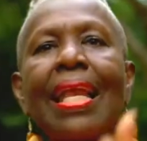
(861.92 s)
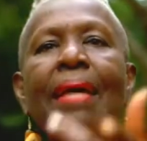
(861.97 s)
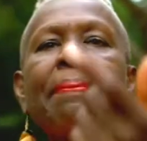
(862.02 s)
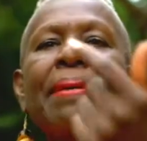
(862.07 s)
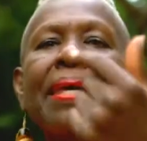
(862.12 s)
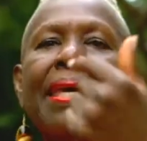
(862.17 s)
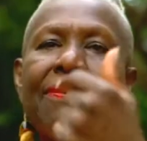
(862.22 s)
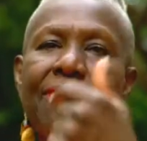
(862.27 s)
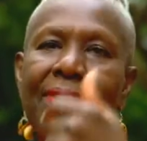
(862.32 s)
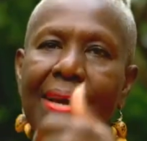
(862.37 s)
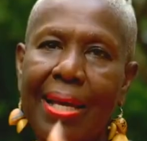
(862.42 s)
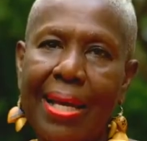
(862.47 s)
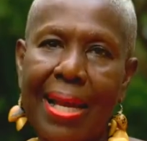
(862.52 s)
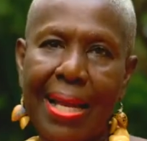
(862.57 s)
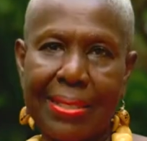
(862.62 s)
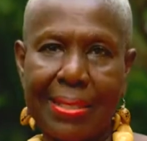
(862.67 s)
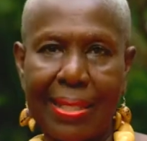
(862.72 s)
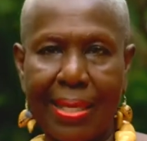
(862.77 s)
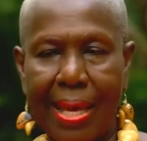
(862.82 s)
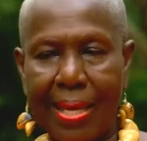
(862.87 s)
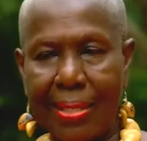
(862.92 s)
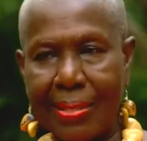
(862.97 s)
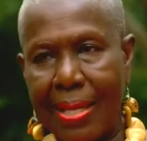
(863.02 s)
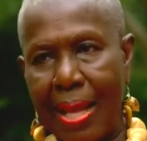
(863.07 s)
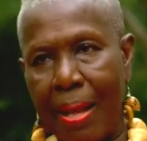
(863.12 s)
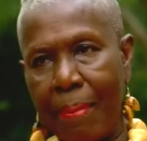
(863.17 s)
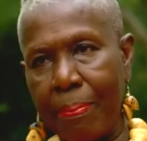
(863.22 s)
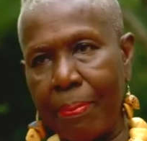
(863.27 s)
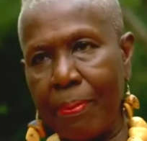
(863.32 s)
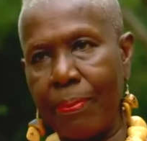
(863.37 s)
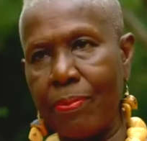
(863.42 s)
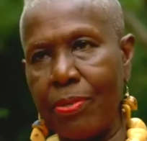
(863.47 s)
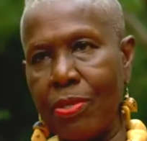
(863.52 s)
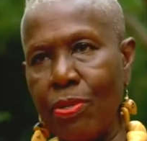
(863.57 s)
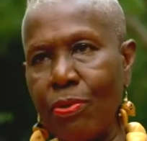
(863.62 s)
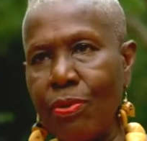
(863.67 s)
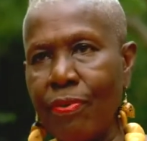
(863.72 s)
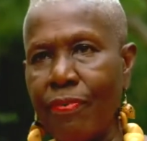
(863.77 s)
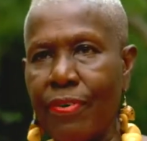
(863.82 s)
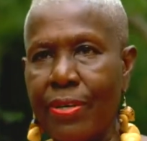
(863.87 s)
Let me give you a classic example. The
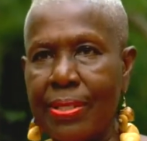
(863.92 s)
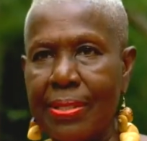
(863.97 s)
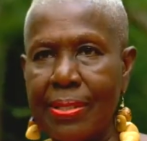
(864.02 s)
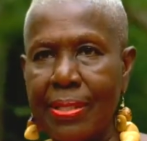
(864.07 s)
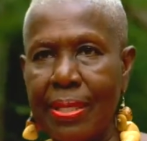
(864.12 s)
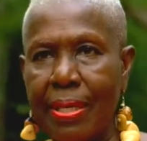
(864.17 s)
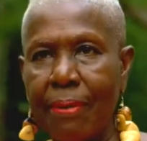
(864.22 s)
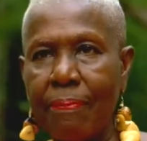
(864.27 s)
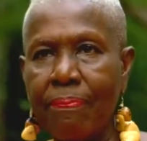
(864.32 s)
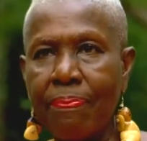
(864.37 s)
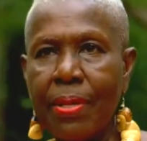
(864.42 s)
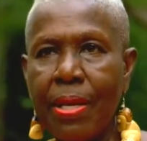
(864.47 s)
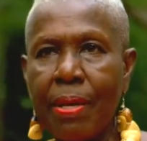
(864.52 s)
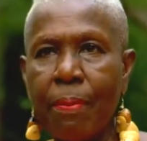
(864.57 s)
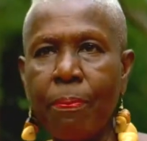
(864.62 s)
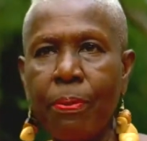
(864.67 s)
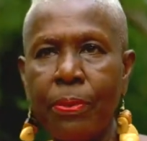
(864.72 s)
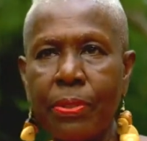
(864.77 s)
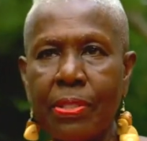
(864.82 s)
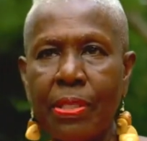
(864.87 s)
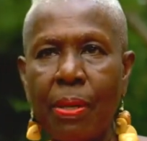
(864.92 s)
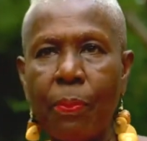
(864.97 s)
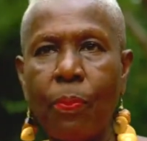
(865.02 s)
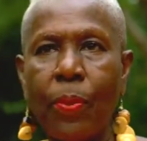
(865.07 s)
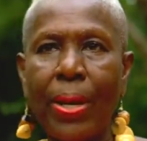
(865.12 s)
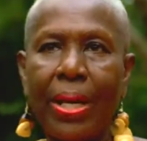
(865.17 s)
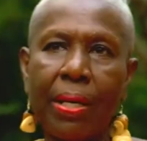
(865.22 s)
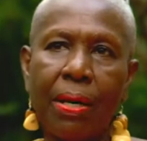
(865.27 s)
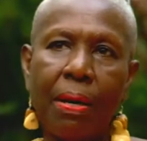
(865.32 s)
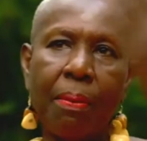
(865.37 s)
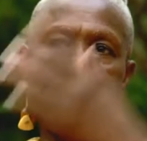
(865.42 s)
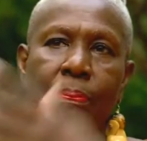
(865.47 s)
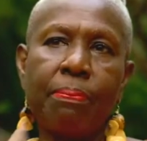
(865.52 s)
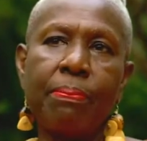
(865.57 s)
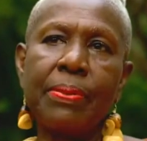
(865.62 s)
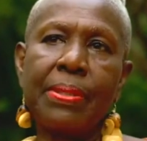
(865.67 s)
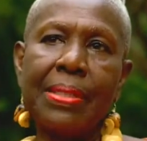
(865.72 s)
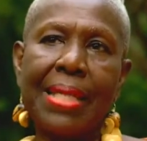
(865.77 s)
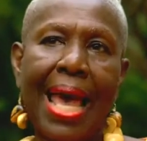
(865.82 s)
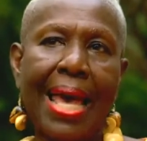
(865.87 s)
university puts up welcome
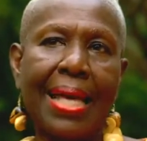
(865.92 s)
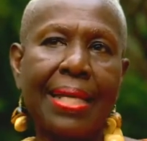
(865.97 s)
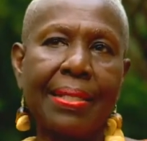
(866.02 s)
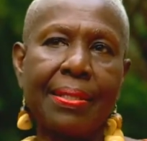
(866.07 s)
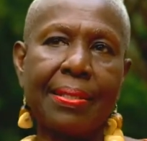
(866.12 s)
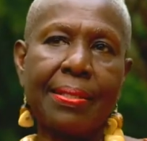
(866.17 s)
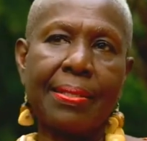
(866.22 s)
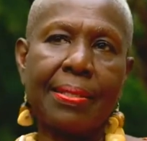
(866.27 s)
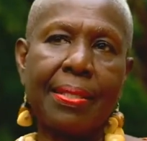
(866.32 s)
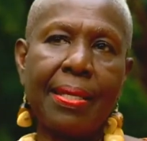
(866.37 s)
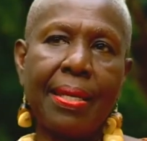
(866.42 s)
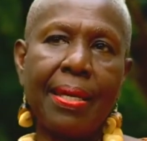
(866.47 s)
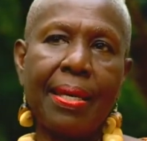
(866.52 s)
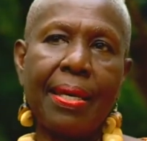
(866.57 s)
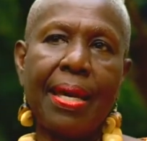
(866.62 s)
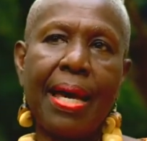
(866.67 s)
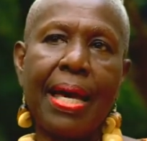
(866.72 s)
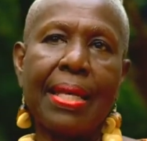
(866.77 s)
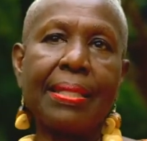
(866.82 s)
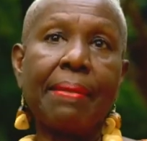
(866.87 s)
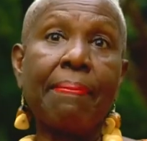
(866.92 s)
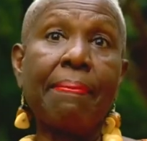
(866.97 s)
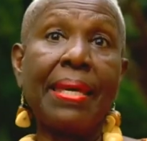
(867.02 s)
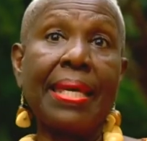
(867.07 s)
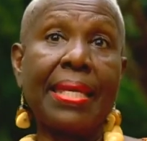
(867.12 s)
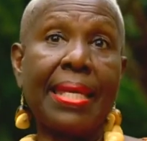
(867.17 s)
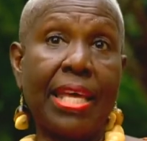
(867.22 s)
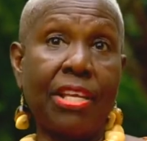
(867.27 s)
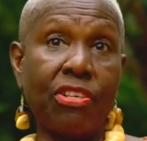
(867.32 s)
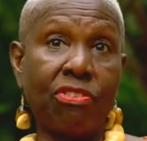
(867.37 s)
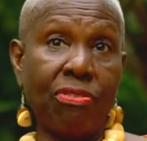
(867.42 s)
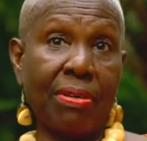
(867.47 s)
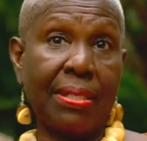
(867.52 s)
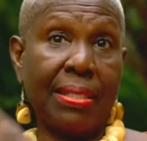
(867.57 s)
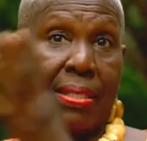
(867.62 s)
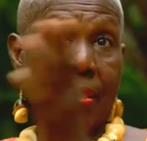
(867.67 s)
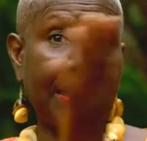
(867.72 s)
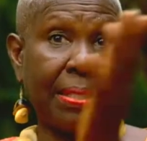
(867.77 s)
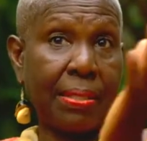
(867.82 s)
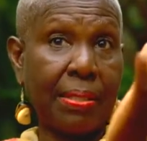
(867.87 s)
signs at the main
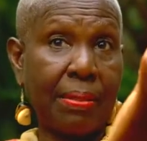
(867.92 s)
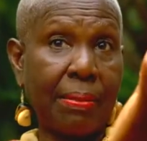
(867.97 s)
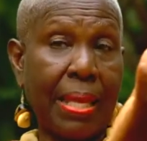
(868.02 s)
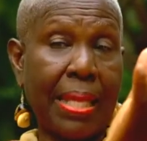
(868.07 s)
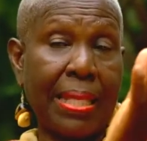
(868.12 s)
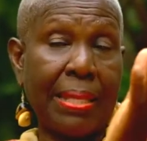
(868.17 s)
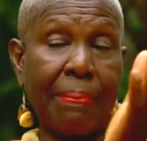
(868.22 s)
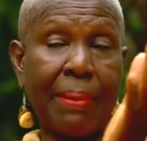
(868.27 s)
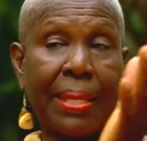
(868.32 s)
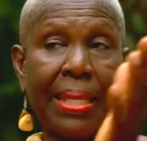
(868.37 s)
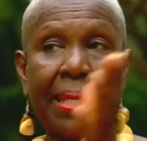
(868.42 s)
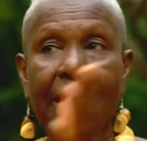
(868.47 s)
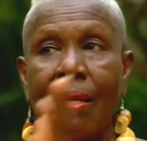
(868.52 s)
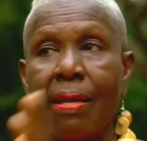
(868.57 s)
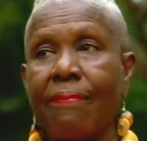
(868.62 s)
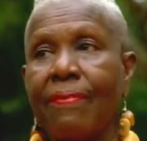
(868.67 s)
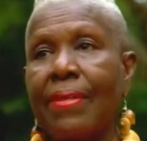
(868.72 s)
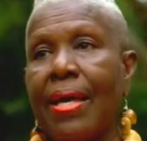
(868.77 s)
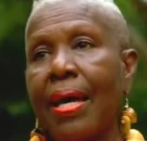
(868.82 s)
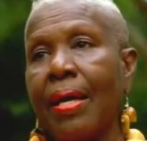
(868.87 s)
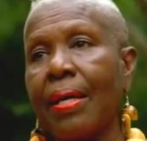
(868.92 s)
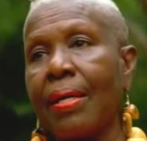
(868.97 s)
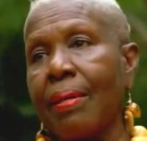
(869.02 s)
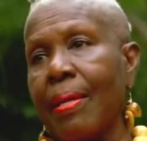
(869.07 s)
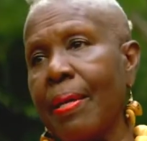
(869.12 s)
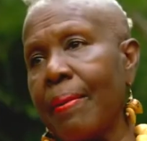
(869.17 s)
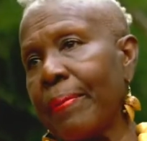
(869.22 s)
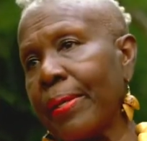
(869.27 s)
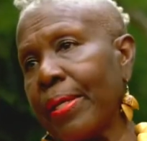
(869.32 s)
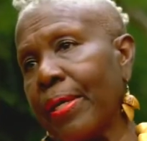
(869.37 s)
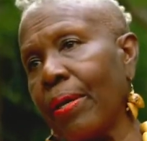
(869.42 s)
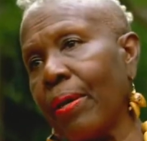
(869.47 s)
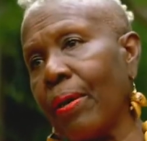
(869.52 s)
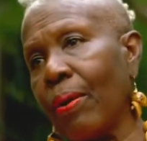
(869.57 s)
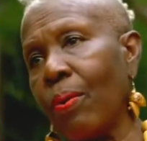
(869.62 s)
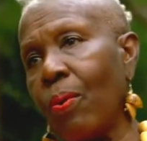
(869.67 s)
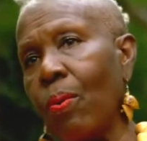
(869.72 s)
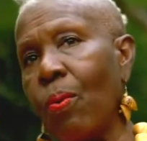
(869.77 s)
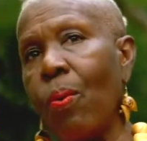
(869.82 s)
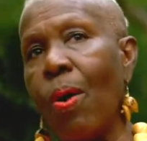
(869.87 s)
entrances at the beginning of the academic year.
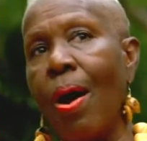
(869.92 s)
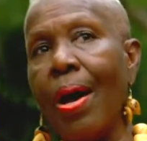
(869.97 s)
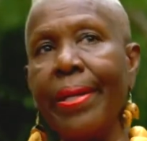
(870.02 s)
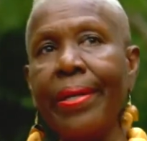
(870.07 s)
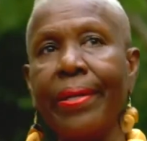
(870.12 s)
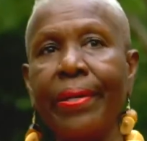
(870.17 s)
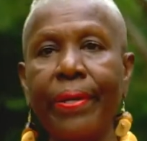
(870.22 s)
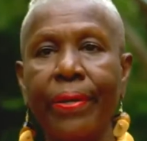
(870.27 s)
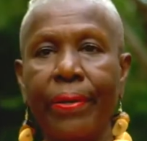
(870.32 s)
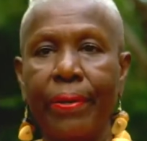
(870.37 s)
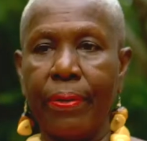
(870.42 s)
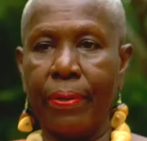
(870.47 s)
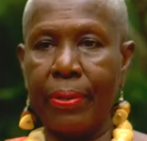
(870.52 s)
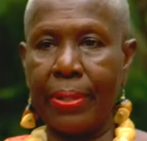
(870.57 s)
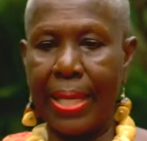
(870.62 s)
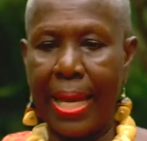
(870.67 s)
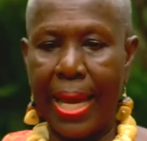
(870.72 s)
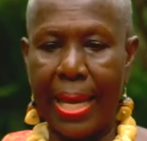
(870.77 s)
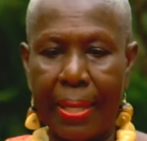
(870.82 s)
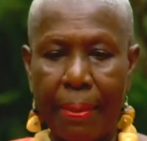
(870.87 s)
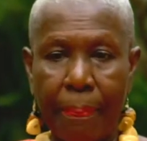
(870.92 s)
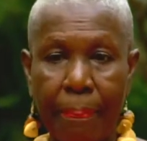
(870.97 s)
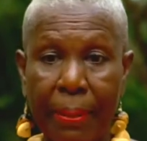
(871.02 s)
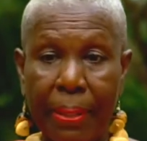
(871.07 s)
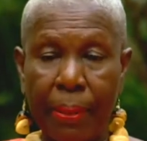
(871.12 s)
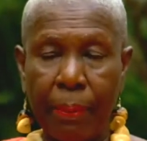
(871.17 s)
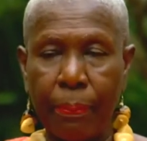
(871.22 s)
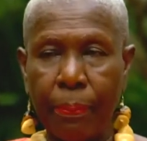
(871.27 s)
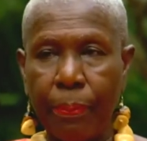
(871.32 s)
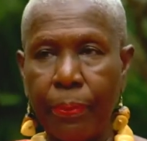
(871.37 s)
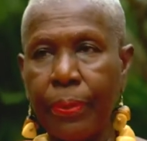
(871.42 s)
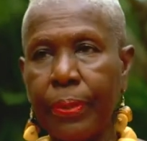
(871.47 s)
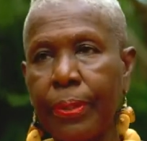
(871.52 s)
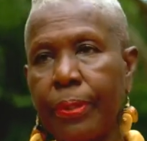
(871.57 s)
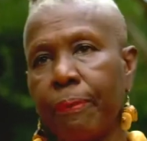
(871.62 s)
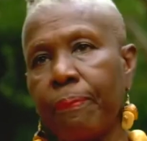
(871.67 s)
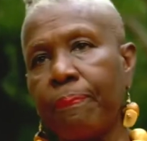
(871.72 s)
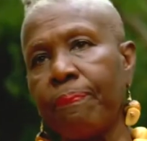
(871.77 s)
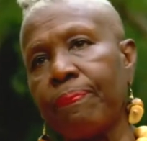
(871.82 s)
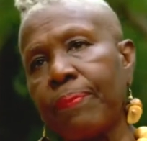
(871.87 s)
1 year, they had a billboard.
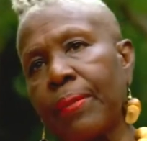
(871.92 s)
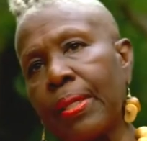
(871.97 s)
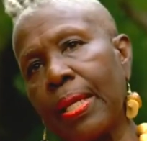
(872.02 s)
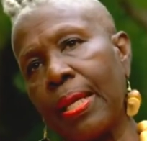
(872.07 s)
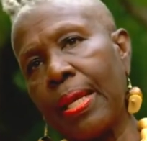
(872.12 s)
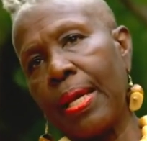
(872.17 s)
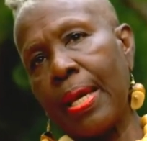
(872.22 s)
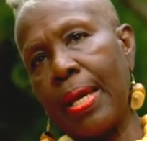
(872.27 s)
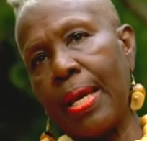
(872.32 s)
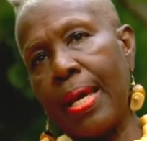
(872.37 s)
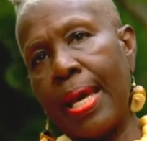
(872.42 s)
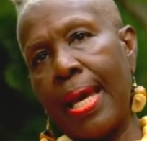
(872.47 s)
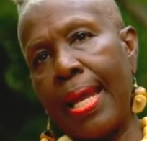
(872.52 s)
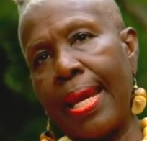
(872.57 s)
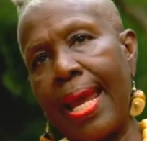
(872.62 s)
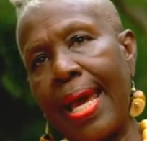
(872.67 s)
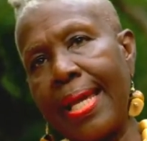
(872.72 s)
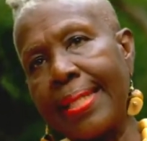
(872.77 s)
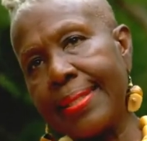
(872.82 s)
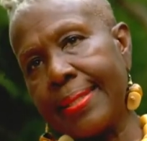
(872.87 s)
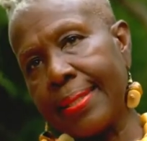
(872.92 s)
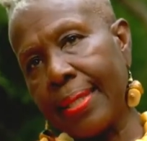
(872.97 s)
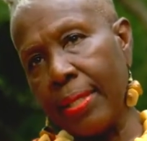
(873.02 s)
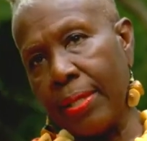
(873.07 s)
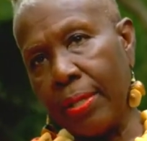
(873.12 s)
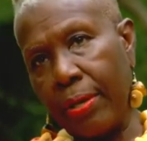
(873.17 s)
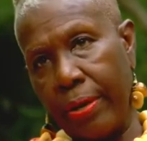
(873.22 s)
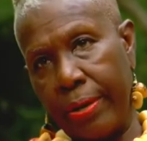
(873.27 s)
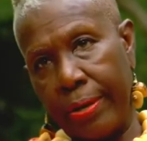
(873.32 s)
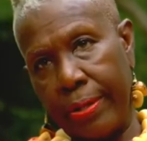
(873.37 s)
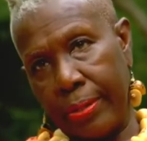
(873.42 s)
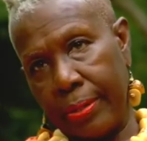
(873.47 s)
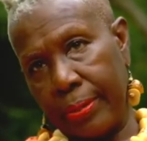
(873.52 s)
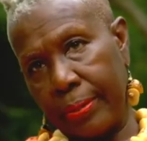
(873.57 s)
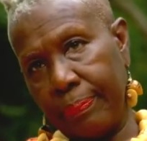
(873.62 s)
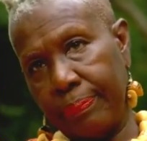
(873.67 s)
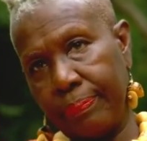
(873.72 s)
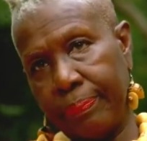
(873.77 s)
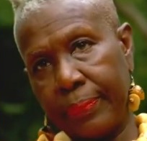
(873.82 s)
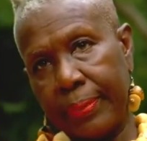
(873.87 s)
A light-skinned
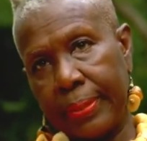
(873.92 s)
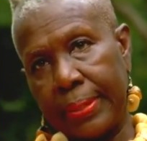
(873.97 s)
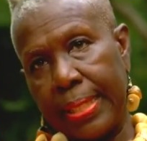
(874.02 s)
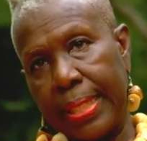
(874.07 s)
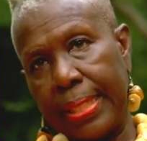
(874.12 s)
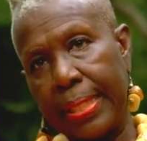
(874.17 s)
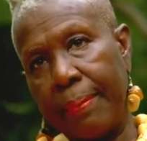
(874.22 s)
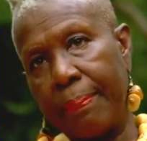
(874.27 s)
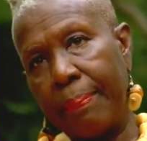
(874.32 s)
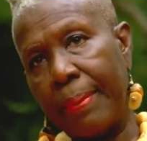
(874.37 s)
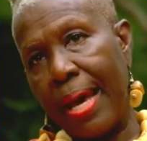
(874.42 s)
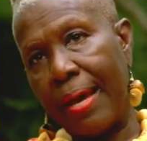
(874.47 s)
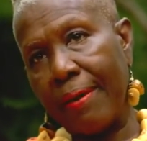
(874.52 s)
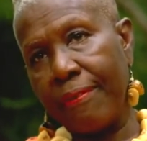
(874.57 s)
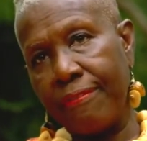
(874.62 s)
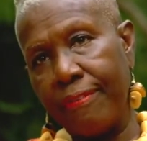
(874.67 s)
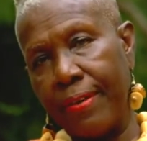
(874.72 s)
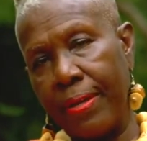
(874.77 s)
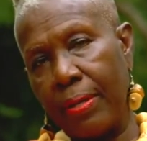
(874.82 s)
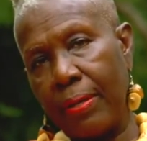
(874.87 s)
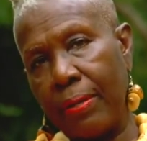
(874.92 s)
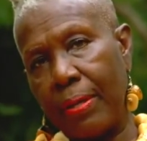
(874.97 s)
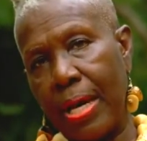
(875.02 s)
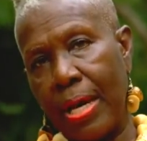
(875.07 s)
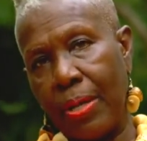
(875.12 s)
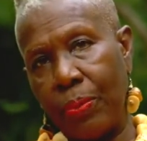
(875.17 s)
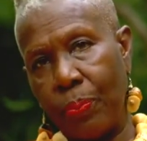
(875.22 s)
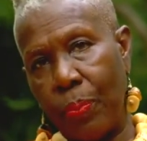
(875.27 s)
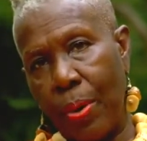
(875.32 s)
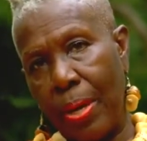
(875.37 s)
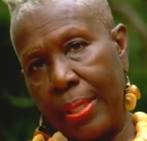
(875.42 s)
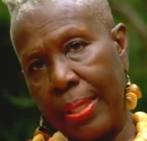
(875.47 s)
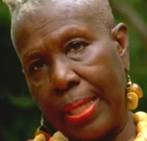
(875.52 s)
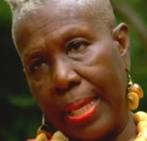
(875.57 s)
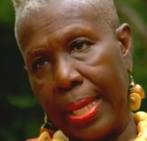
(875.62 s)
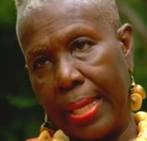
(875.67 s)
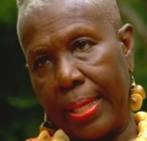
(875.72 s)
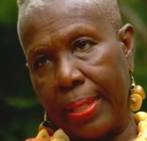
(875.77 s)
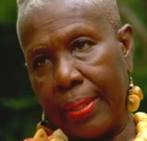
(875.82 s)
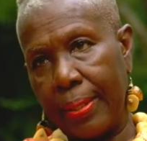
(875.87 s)
girl and a black fellow at one
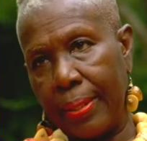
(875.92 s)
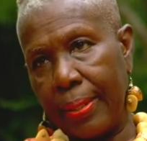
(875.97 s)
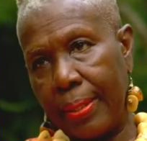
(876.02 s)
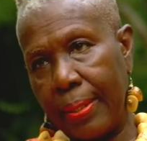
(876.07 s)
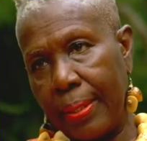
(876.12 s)
end,